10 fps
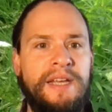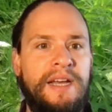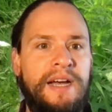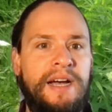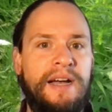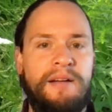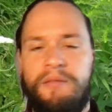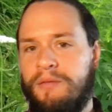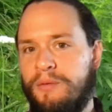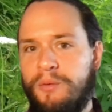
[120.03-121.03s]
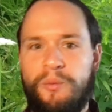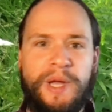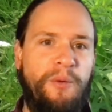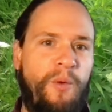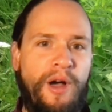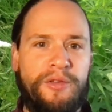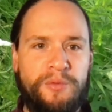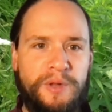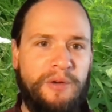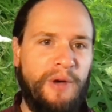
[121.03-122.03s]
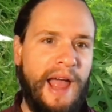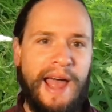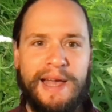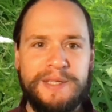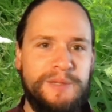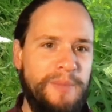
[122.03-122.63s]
Uh, we can walk through the grass,